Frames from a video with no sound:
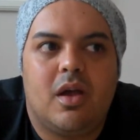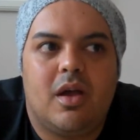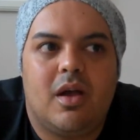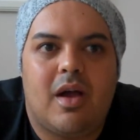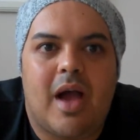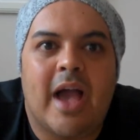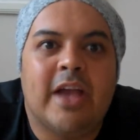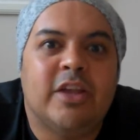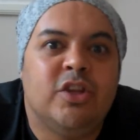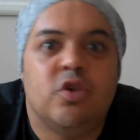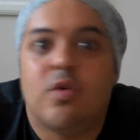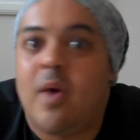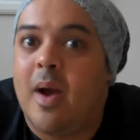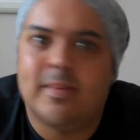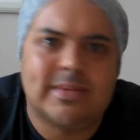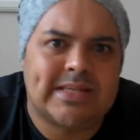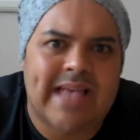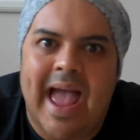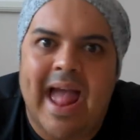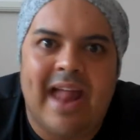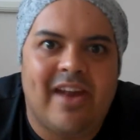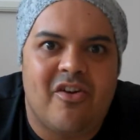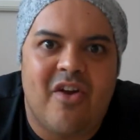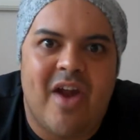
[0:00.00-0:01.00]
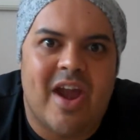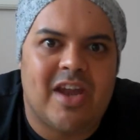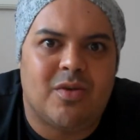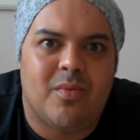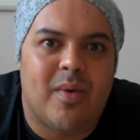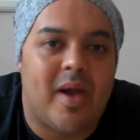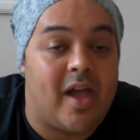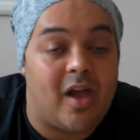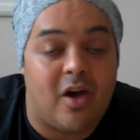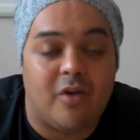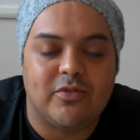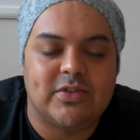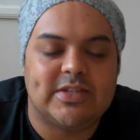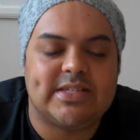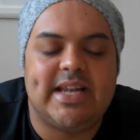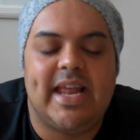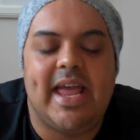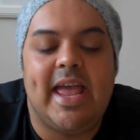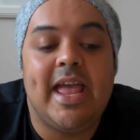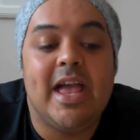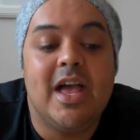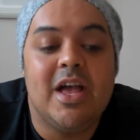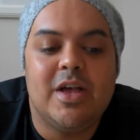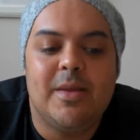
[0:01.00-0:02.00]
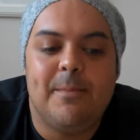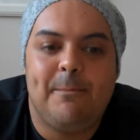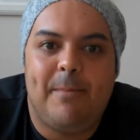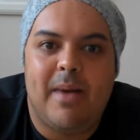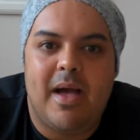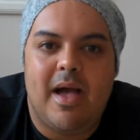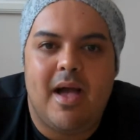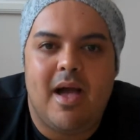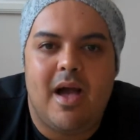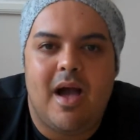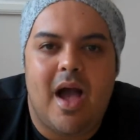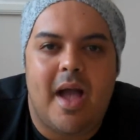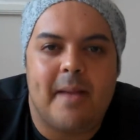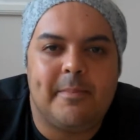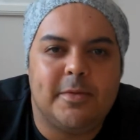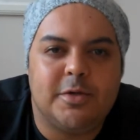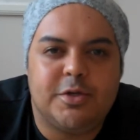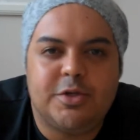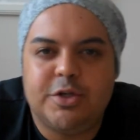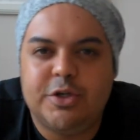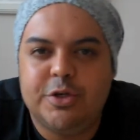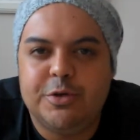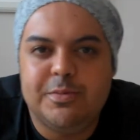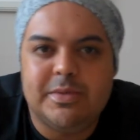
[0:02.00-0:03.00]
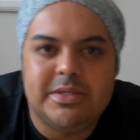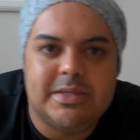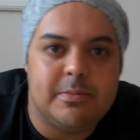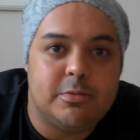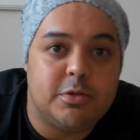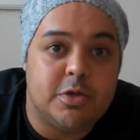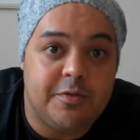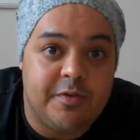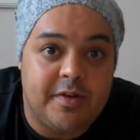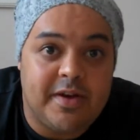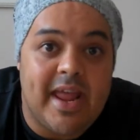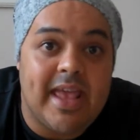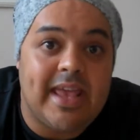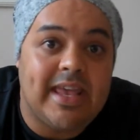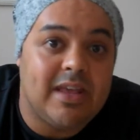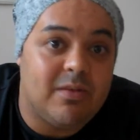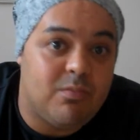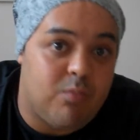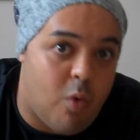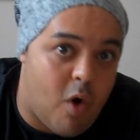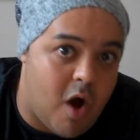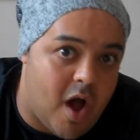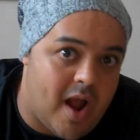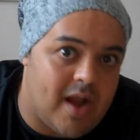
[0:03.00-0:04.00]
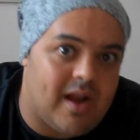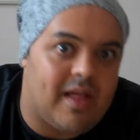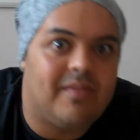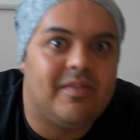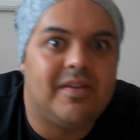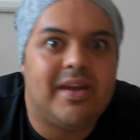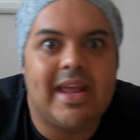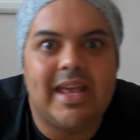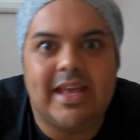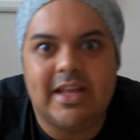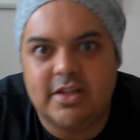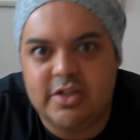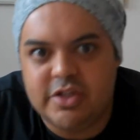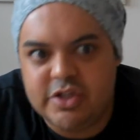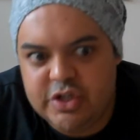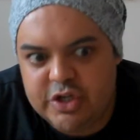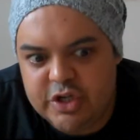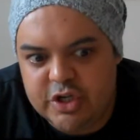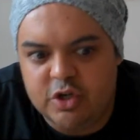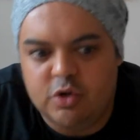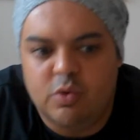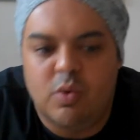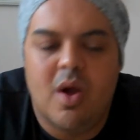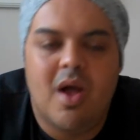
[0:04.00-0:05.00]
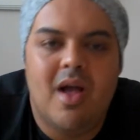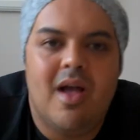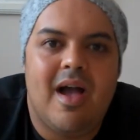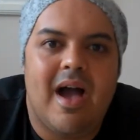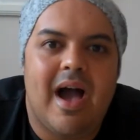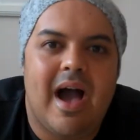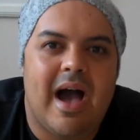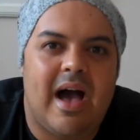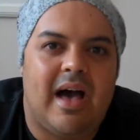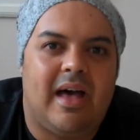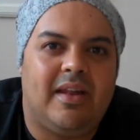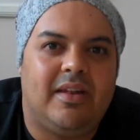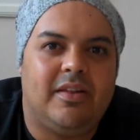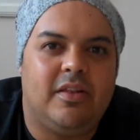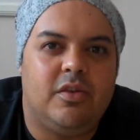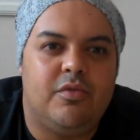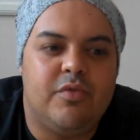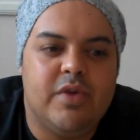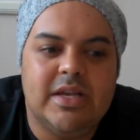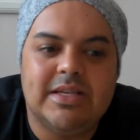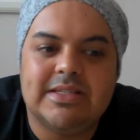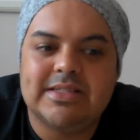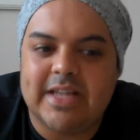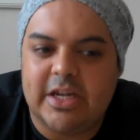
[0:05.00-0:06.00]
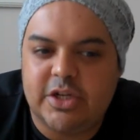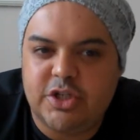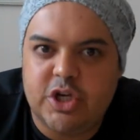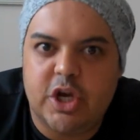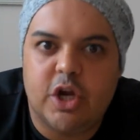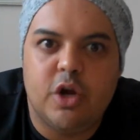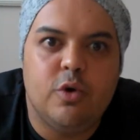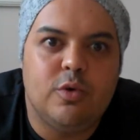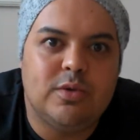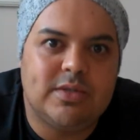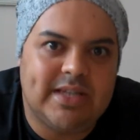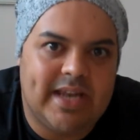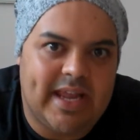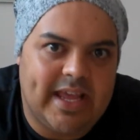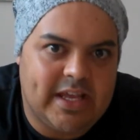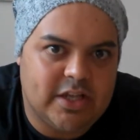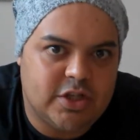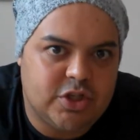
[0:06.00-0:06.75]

I knew I was getting her anyway, obviously, but I was choosing between the Naked 1 and the Naked 2, and the reason I chose the Naked